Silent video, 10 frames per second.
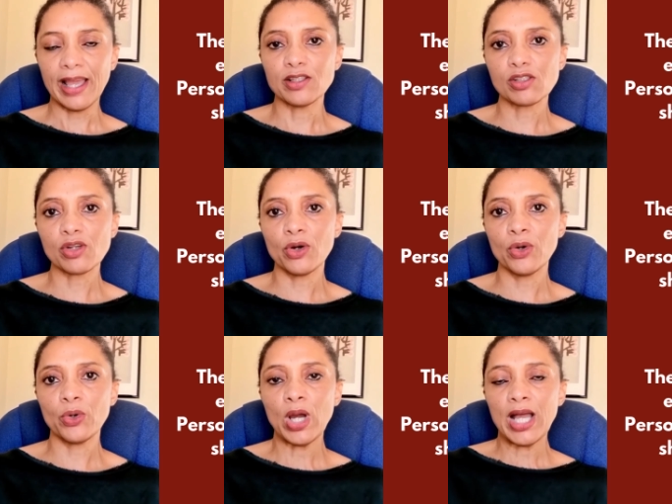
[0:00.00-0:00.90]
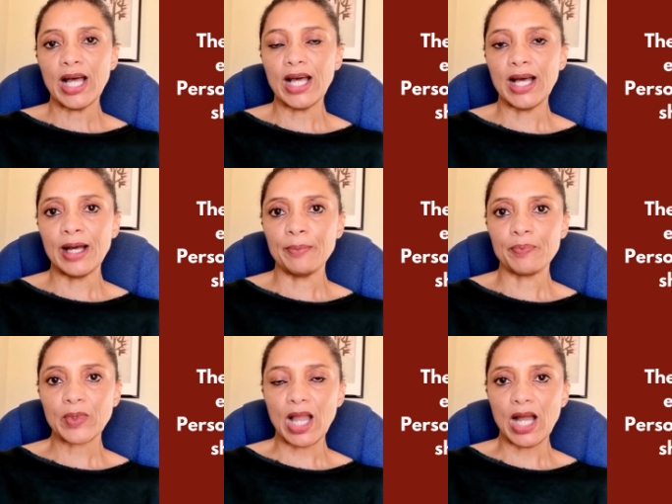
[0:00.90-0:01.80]
And so
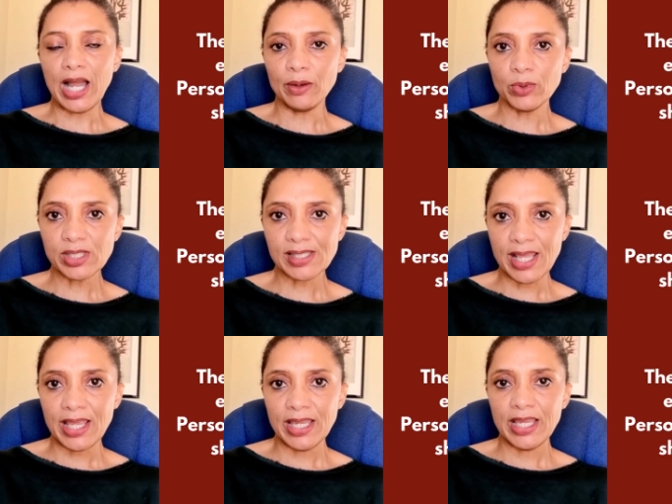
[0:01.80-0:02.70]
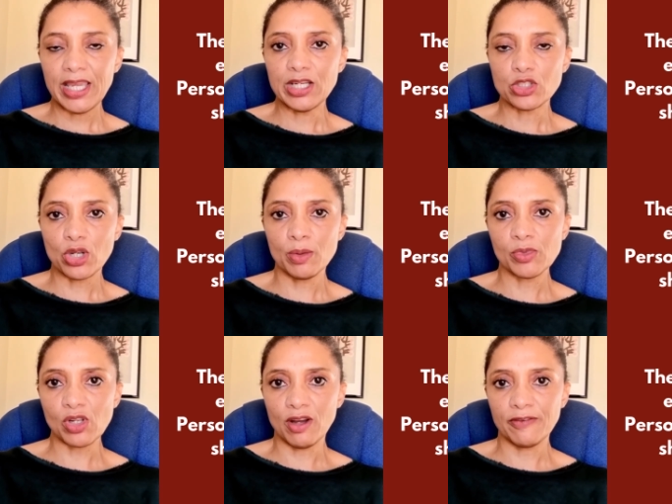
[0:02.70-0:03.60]
um, I would say, in
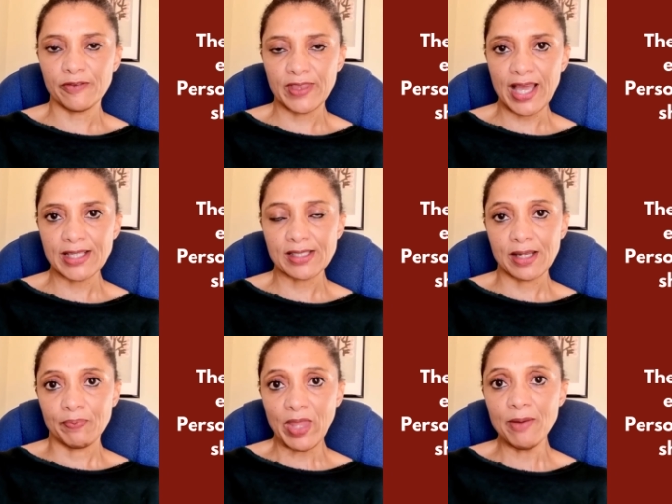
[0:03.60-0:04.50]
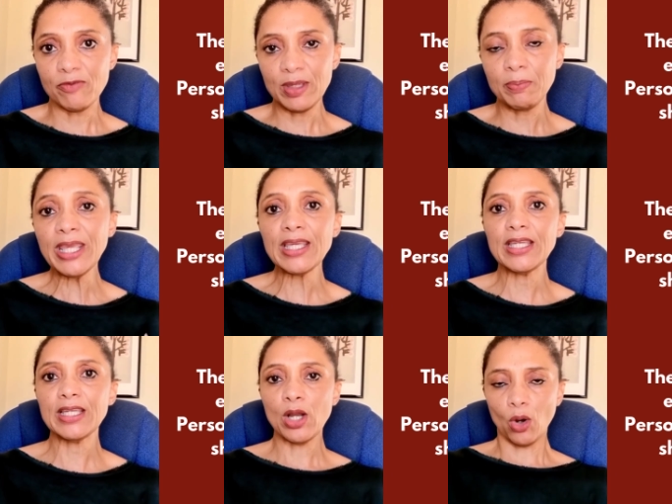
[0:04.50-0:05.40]
terms of that
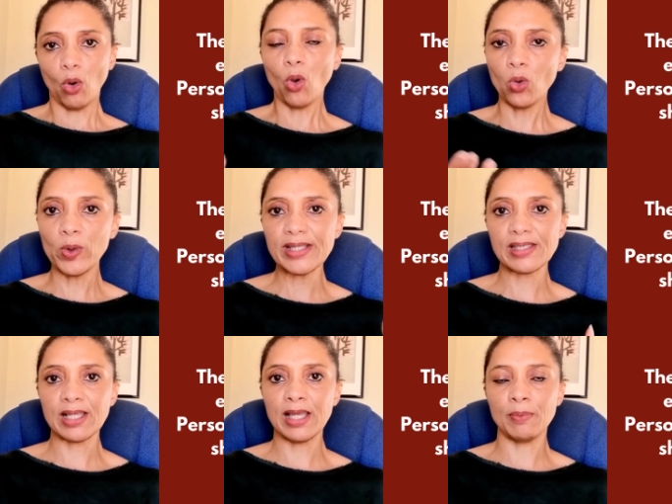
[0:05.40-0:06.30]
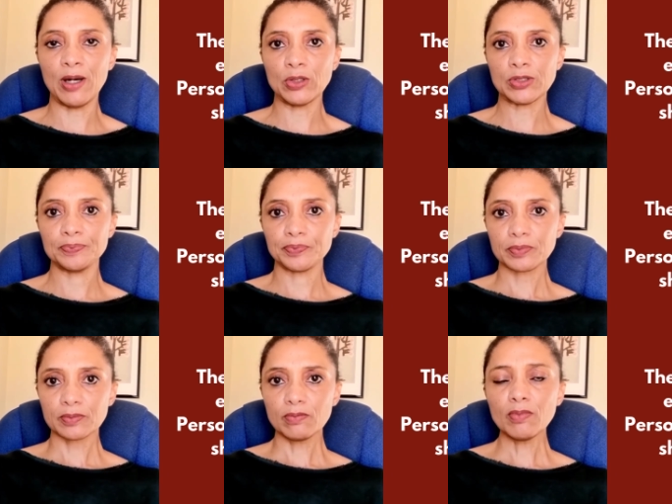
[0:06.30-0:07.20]
MVP, always think about
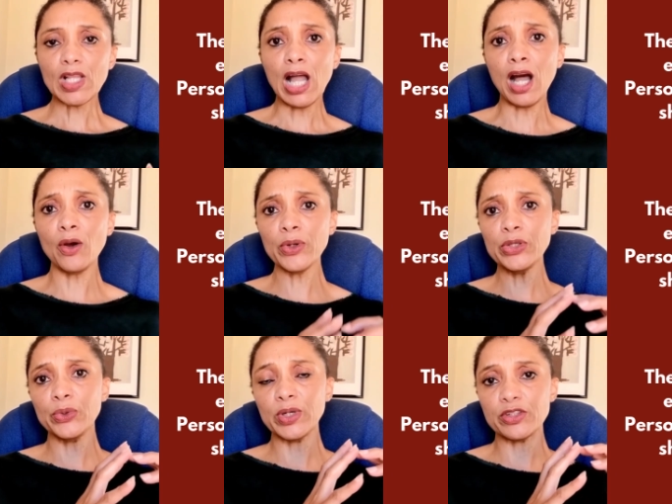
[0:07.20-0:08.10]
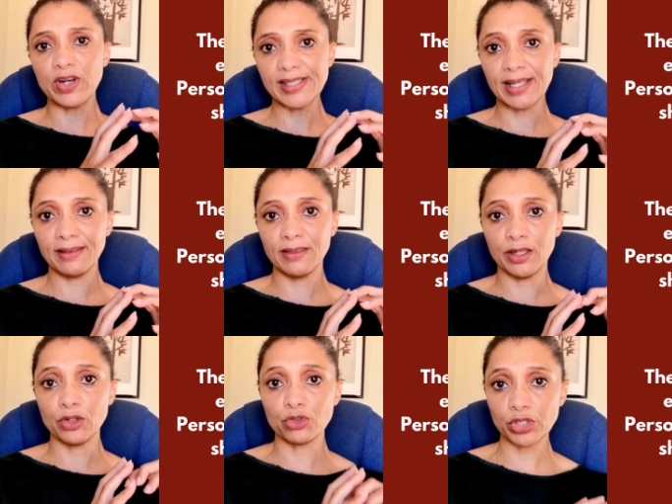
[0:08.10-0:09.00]
how are you addressing
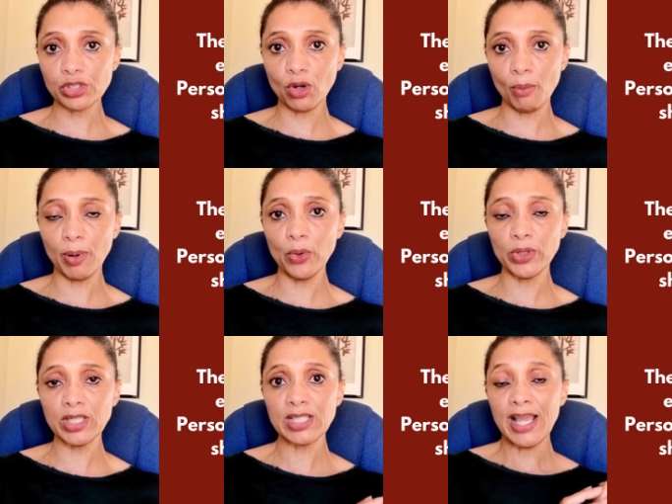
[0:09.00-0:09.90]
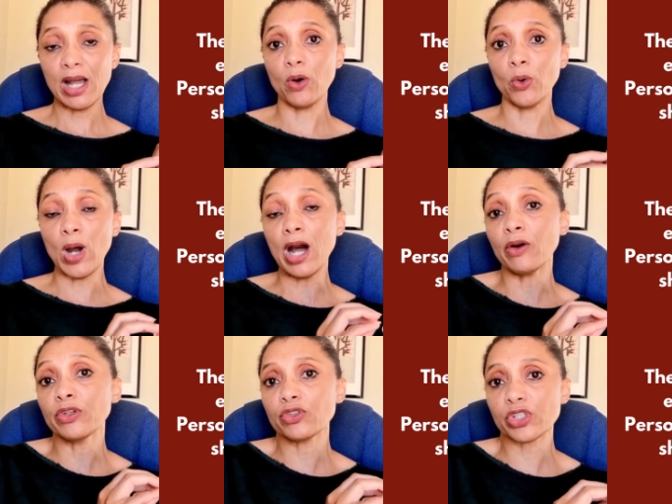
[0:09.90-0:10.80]
the nutrition component or
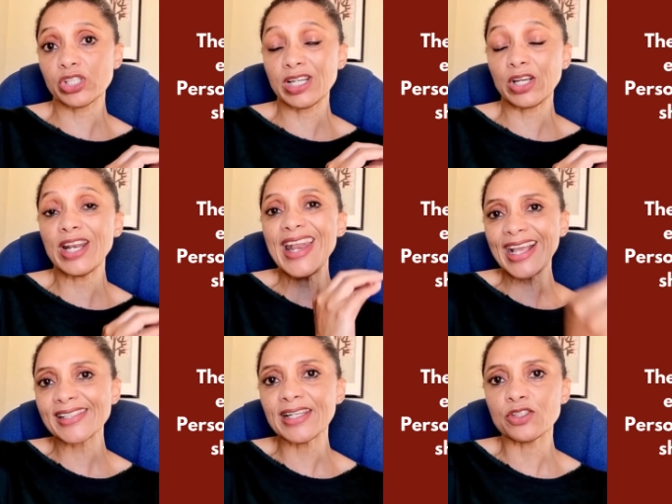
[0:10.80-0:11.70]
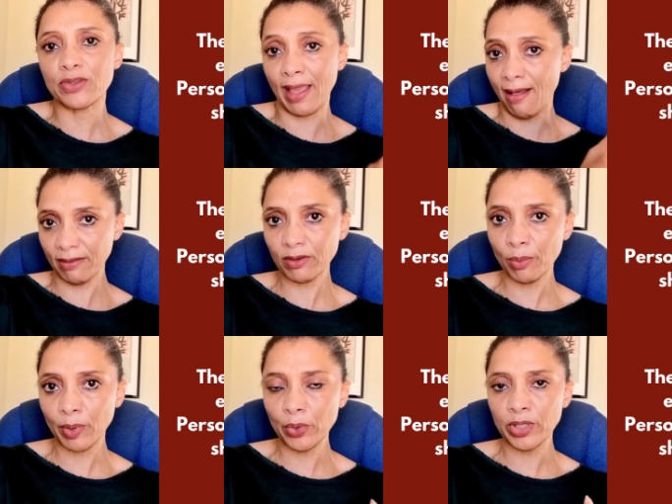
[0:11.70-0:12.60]
how nutrition connects into the health
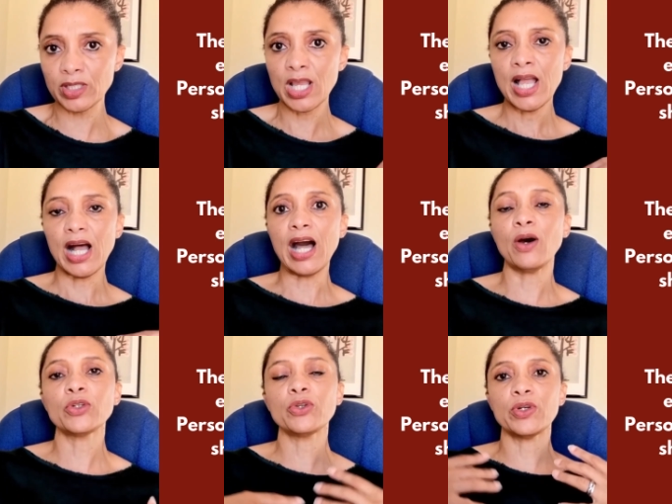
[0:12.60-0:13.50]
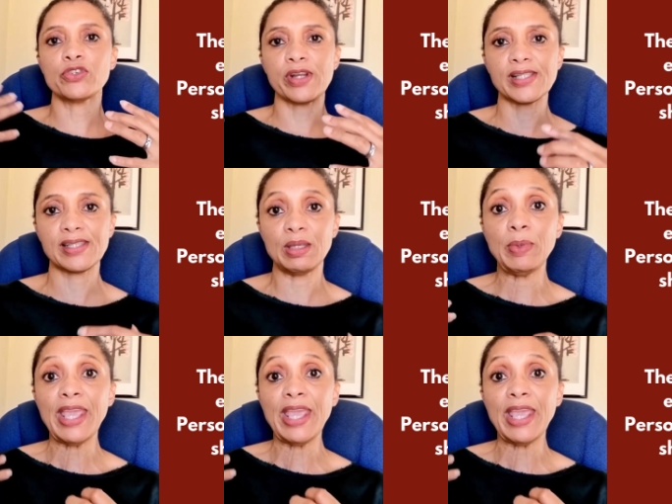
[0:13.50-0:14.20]
component how do you address the